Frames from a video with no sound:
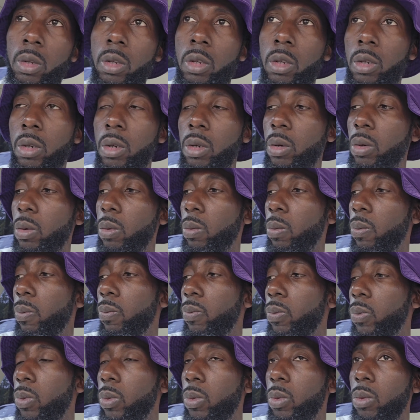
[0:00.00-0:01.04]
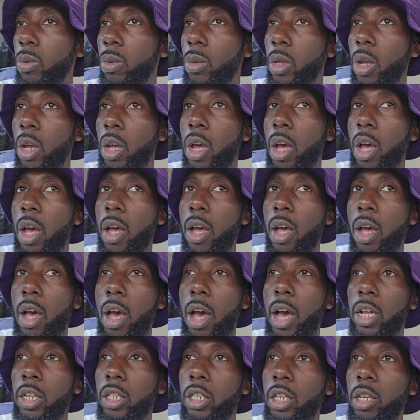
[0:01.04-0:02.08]
You know,
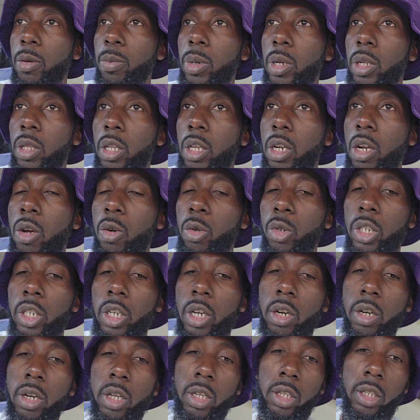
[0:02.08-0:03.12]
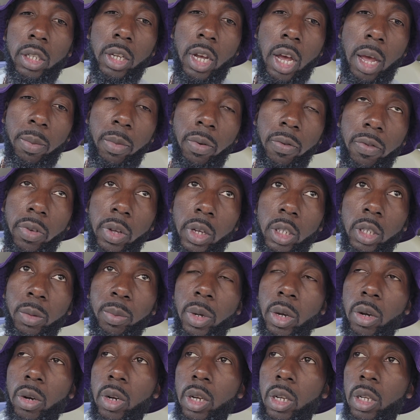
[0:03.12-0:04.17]
I typically don't share these type of
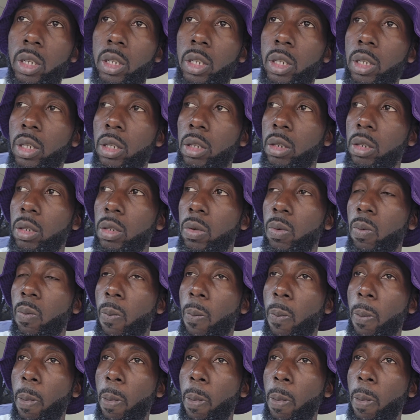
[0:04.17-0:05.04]
experiences,